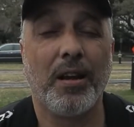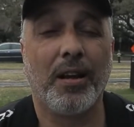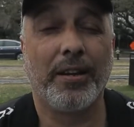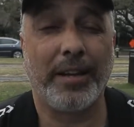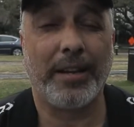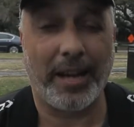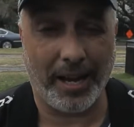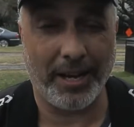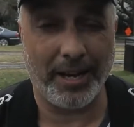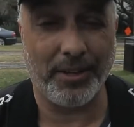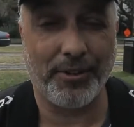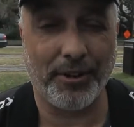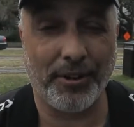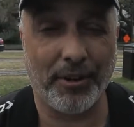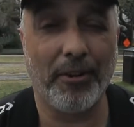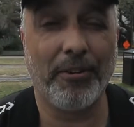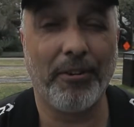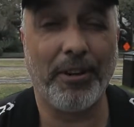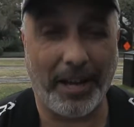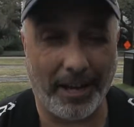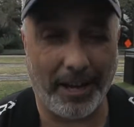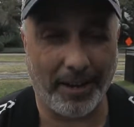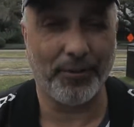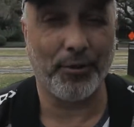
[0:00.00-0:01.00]
Cantrell
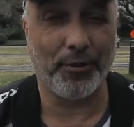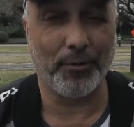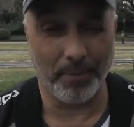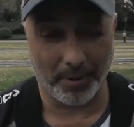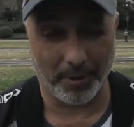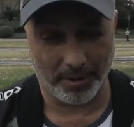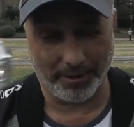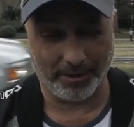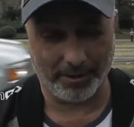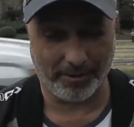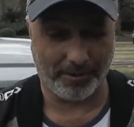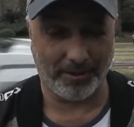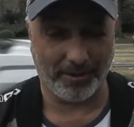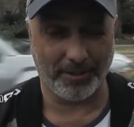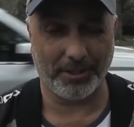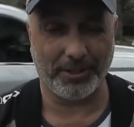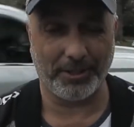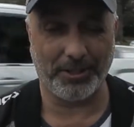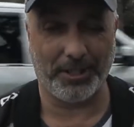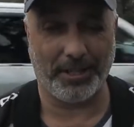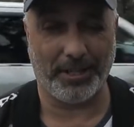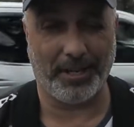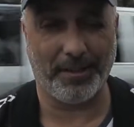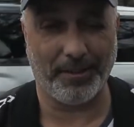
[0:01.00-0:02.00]
canceled Mardi Gras
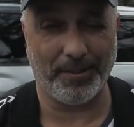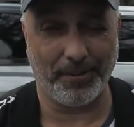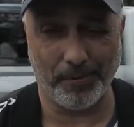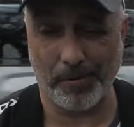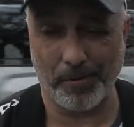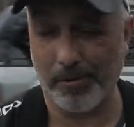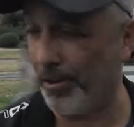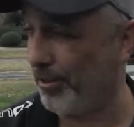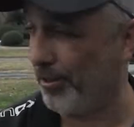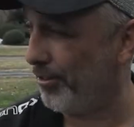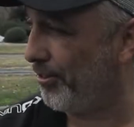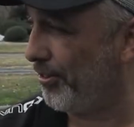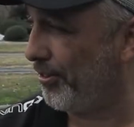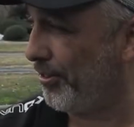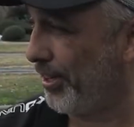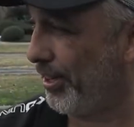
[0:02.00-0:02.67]
this year in New Orleans.